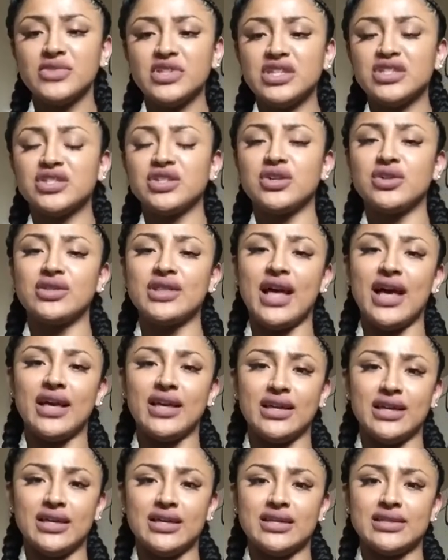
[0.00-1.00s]
So that
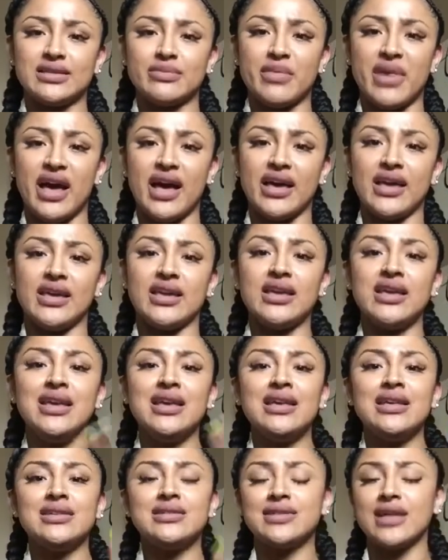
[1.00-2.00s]
is my
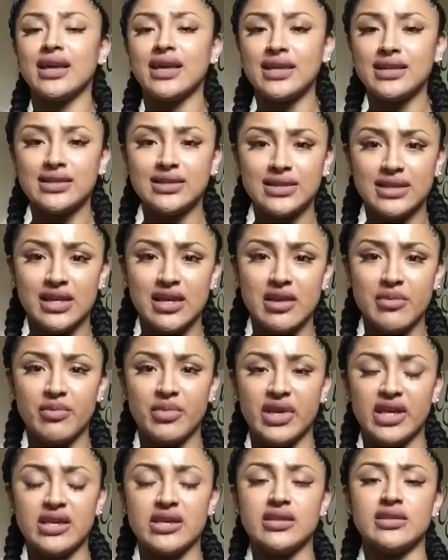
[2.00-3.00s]
second tip,
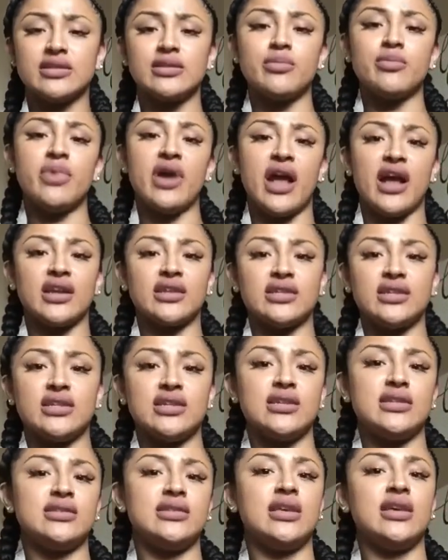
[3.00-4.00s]
is
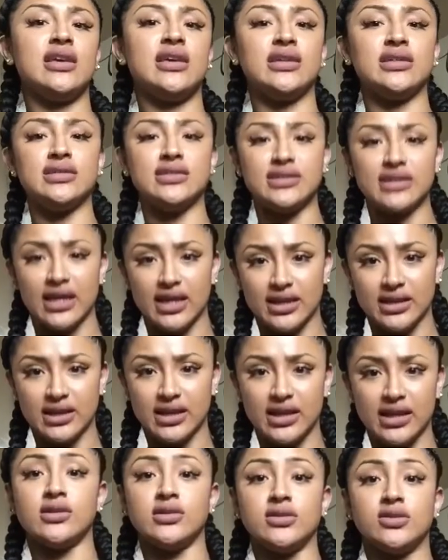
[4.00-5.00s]
practice daily,
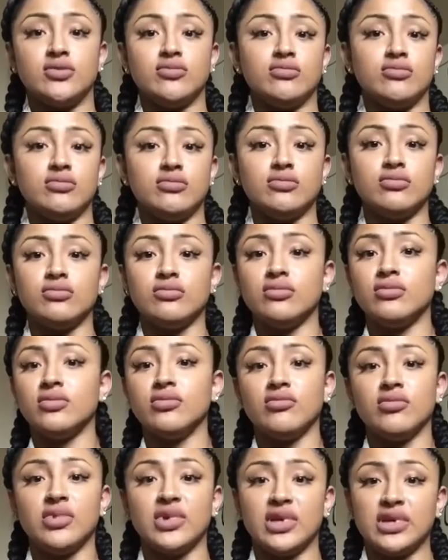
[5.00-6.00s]
and
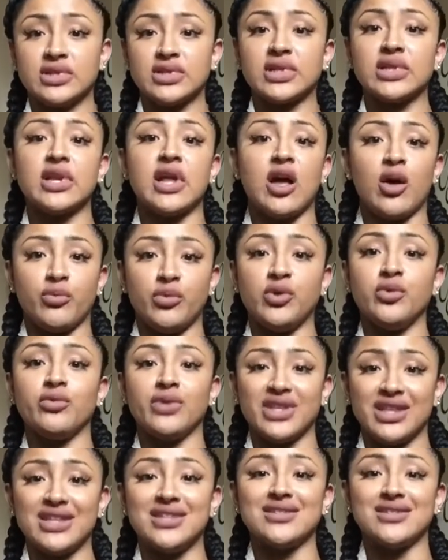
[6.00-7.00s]
it's gonna help you
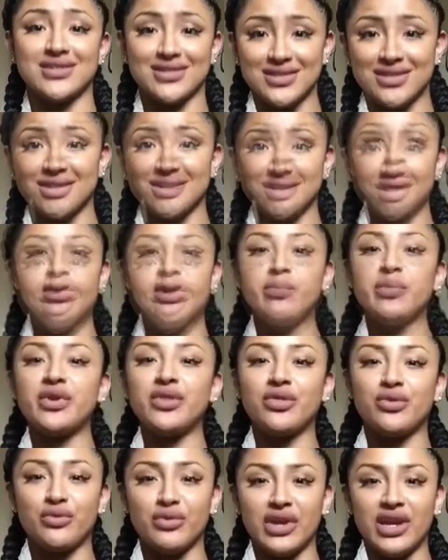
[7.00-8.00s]
really succeed. Tip number
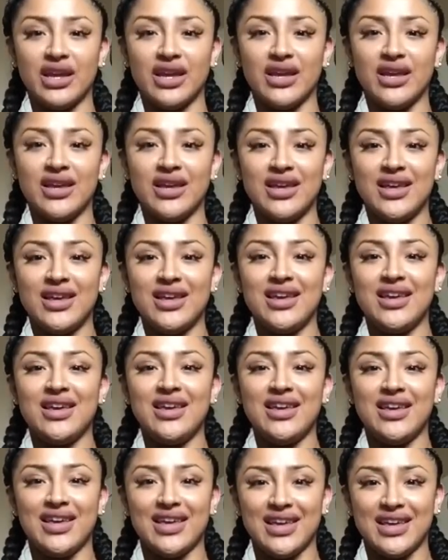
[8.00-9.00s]
3
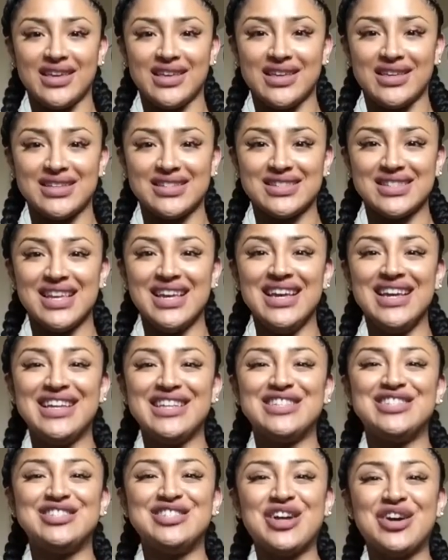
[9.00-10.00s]
is
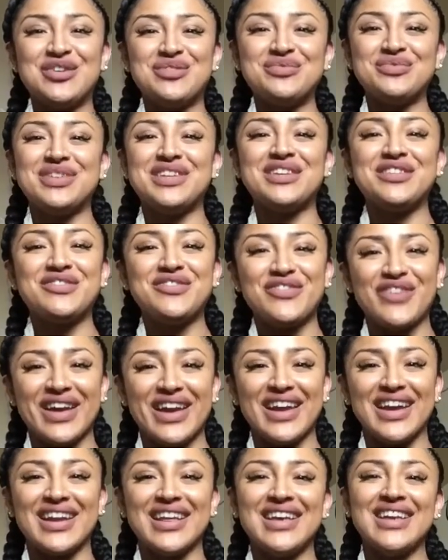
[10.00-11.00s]
don't be
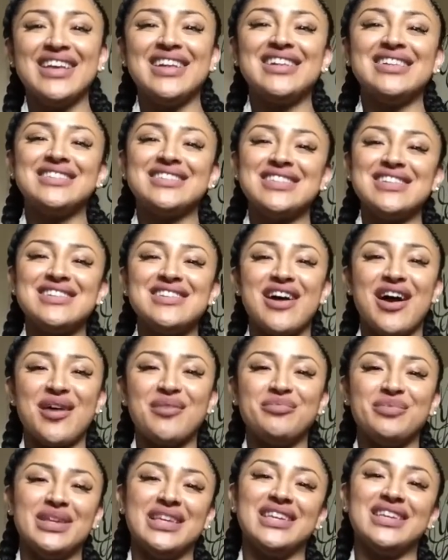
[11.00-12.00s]
afraid to not
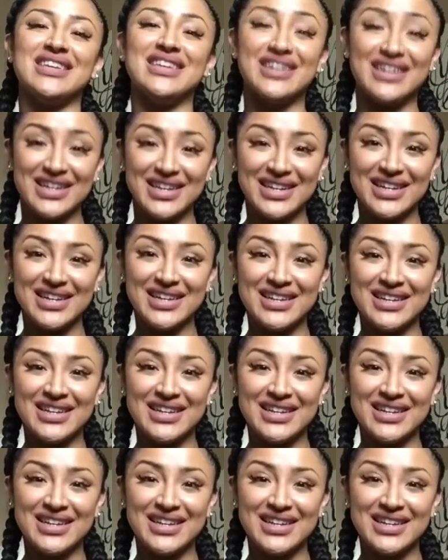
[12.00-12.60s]
be good.